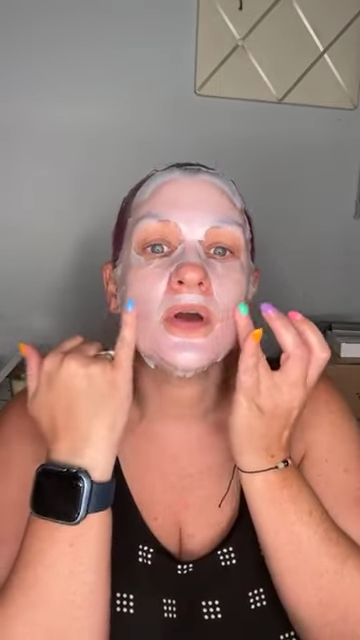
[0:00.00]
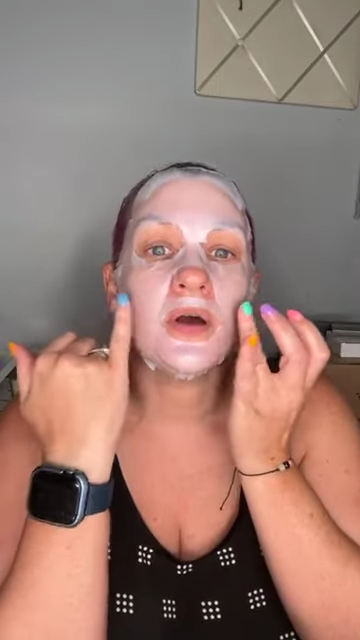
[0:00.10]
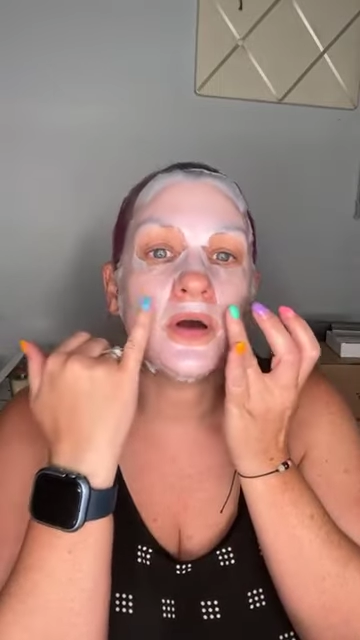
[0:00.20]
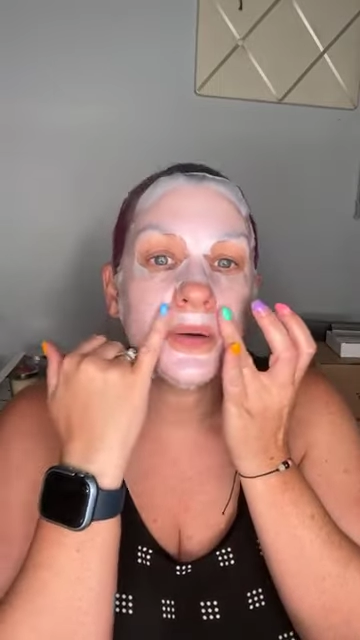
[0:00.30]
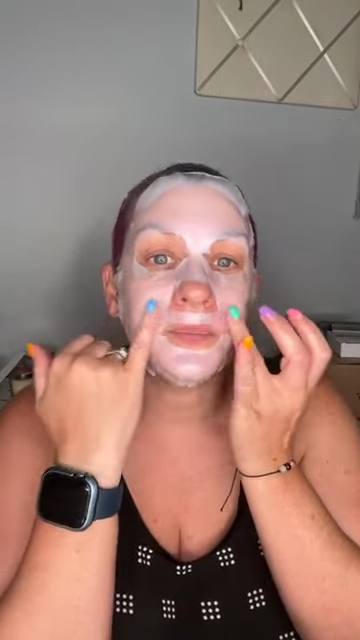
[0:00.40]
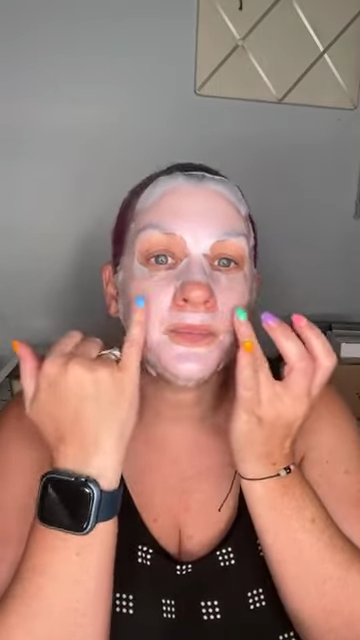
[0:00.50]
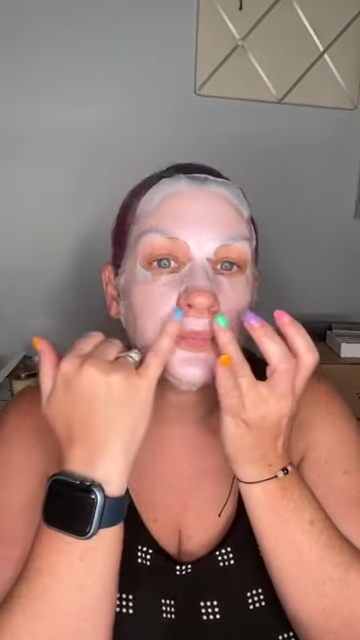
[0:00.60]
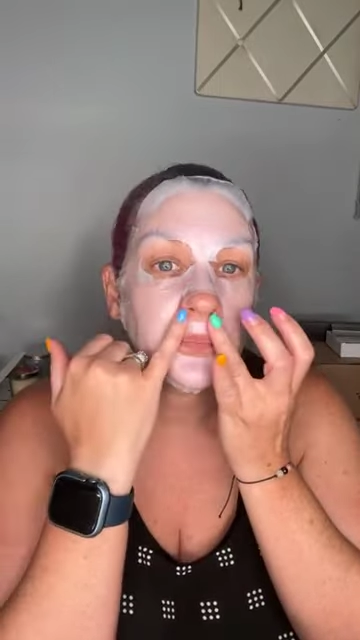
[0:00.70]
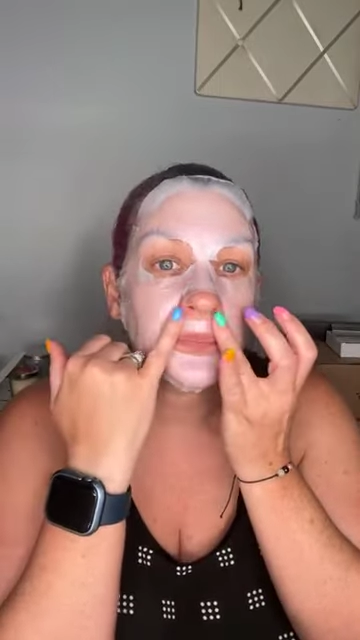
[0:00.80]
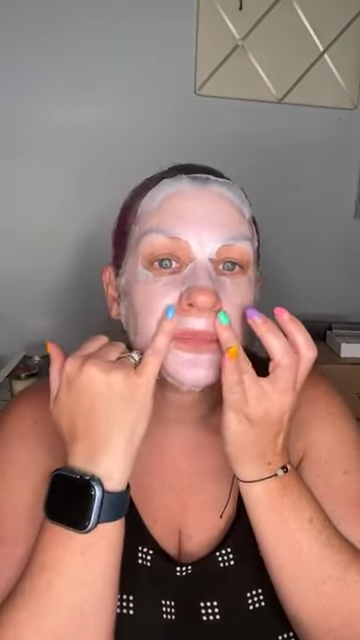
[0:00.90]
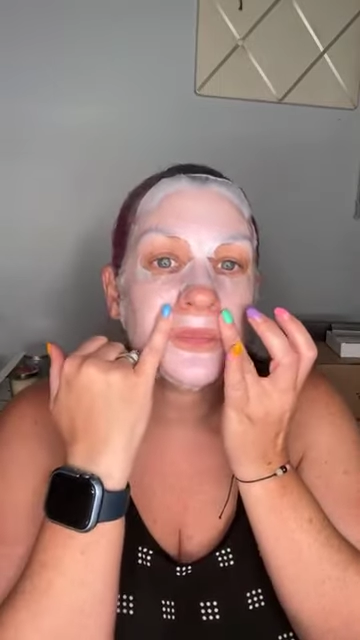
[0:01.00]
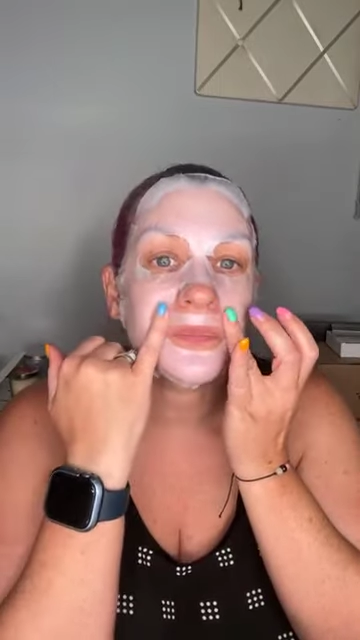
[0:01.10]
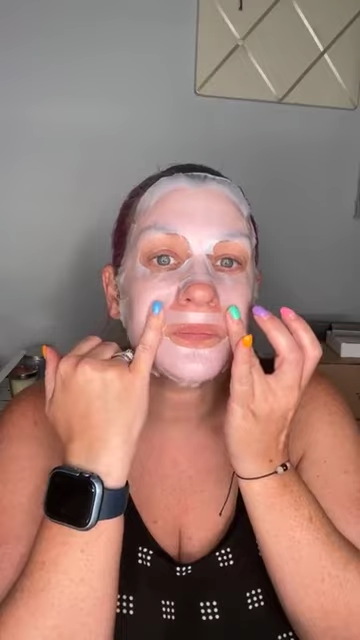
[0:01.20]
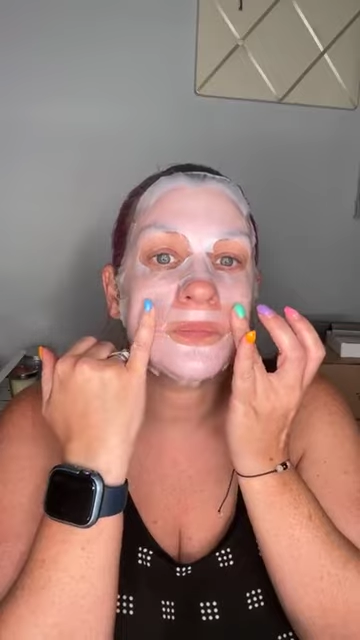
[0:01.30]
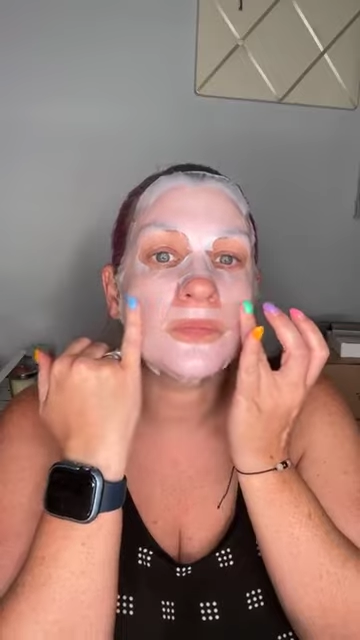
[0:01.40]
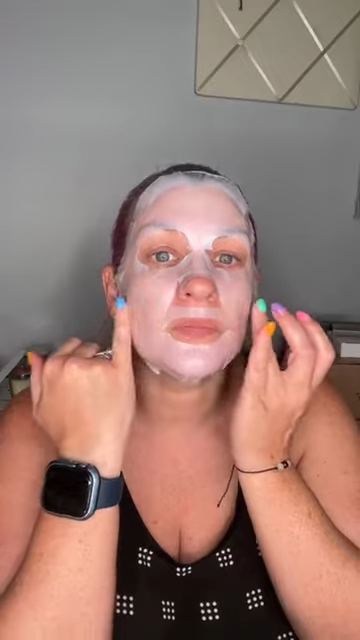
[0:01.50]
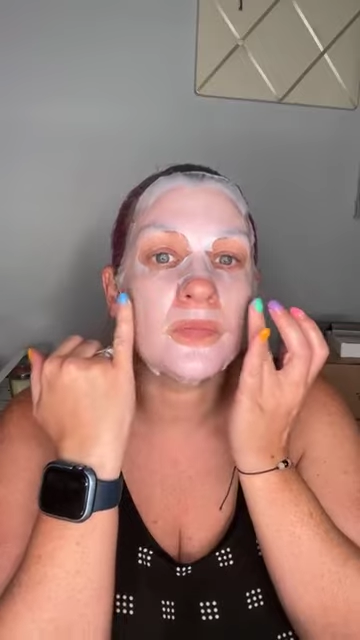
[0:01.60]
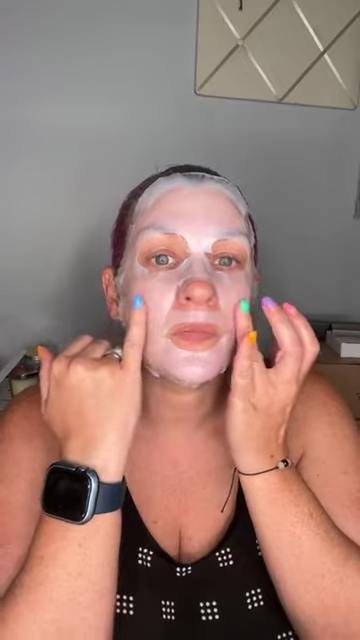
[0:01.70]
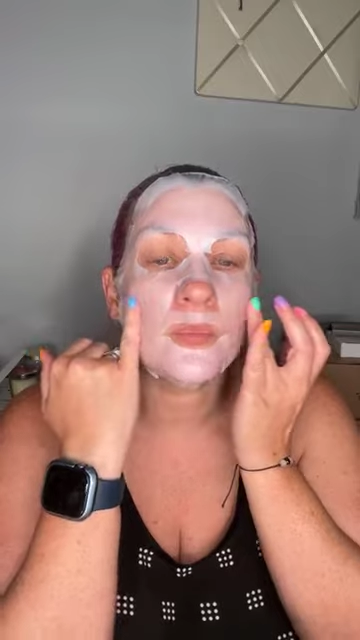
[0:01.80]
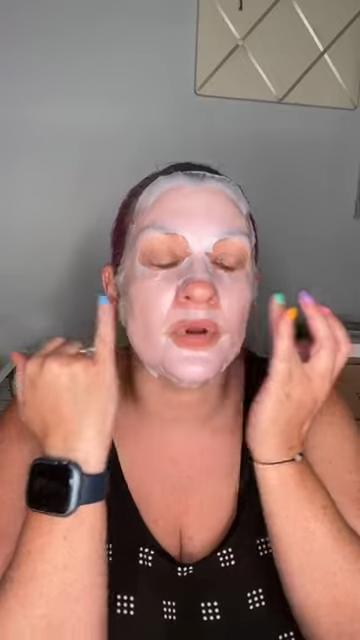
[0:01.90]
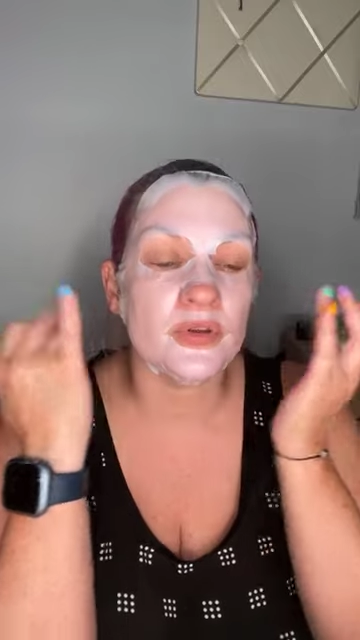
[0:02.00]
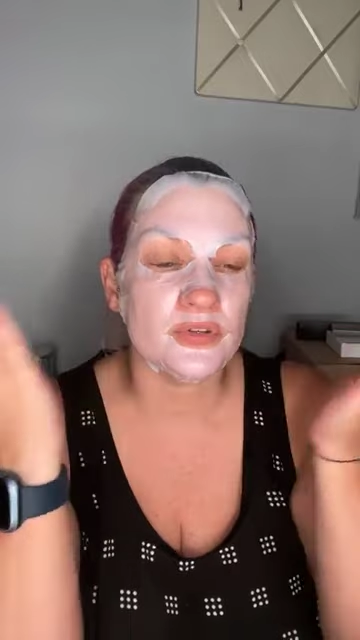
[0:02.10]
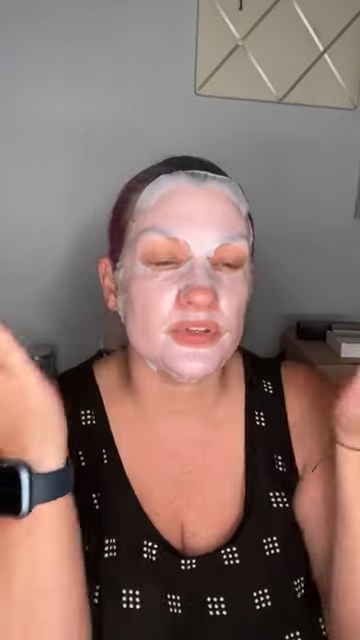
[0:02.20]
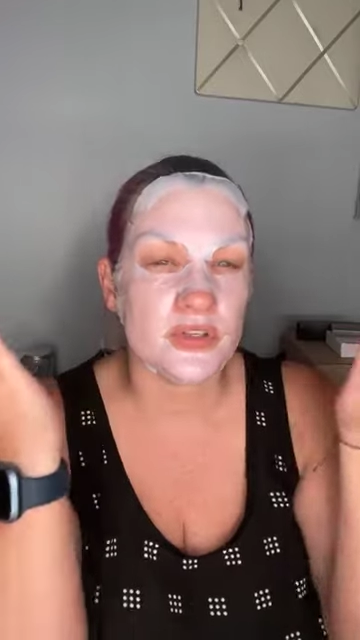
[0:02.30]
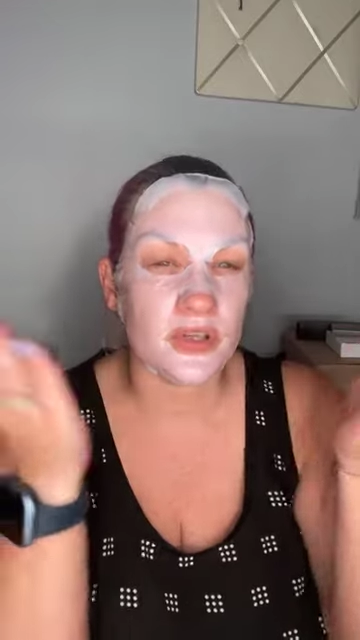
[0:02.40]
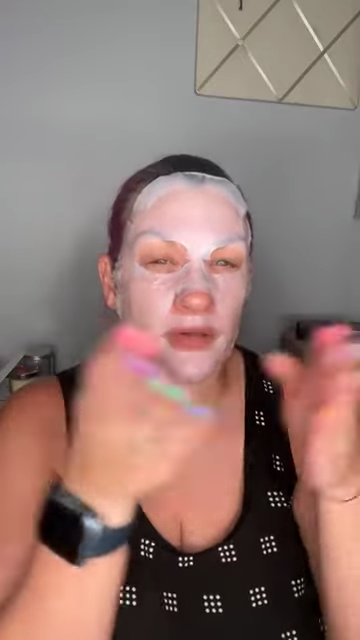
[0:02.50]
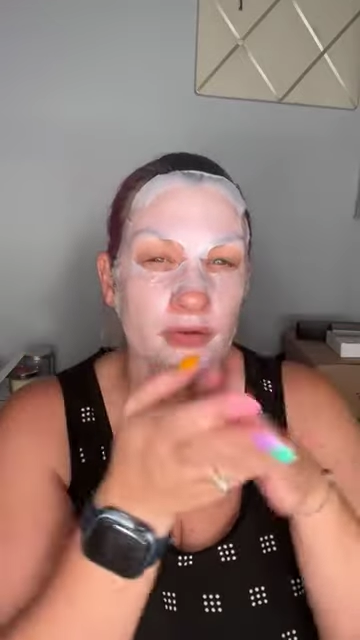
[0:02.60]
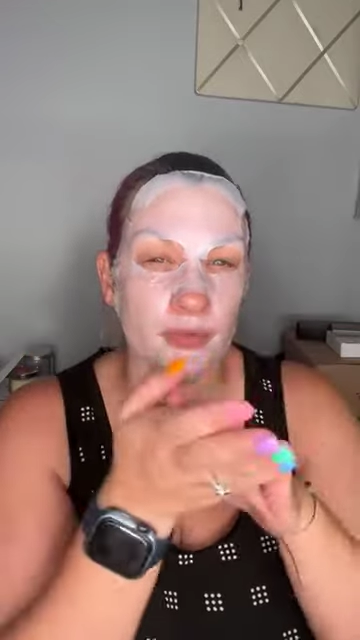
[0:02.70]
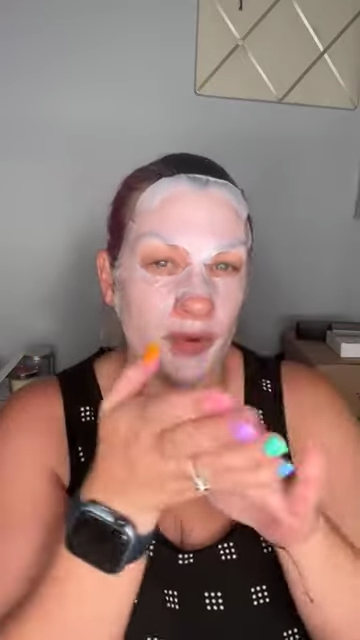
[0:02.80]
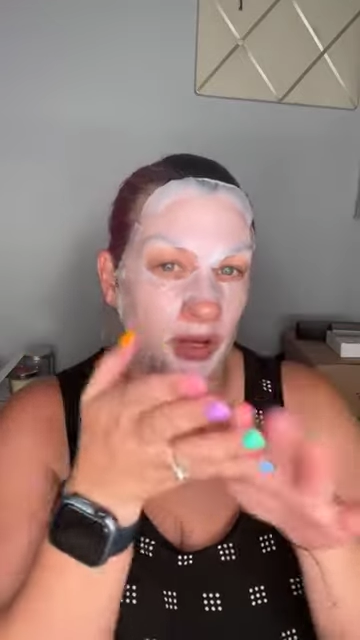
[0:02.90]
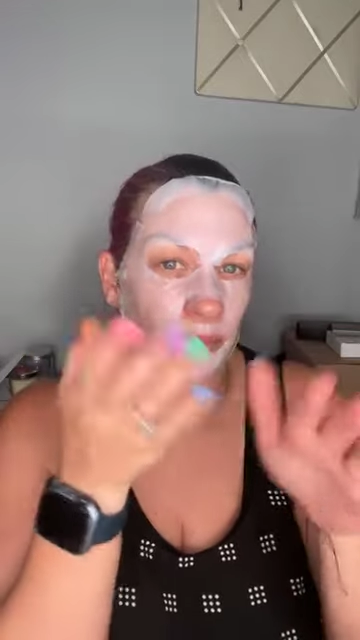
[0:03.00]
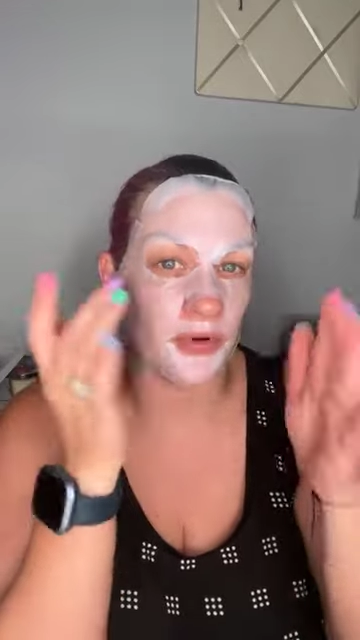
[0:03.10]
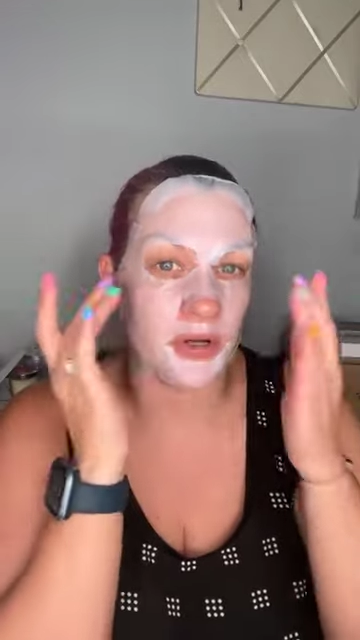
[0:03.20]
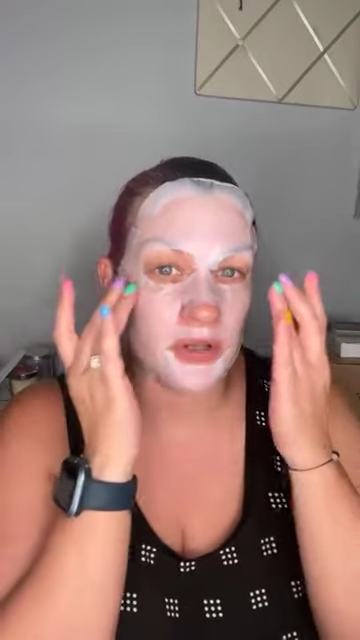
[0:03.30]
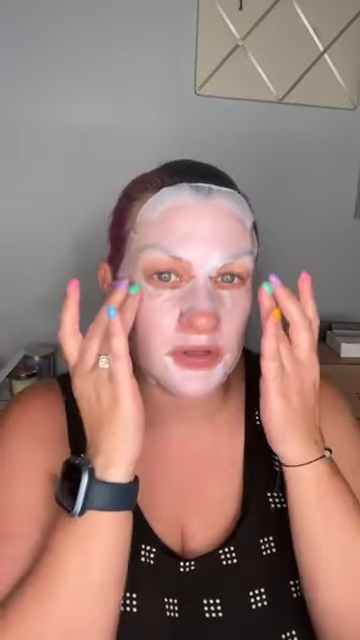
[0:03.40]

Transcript: But it just like a little pampering,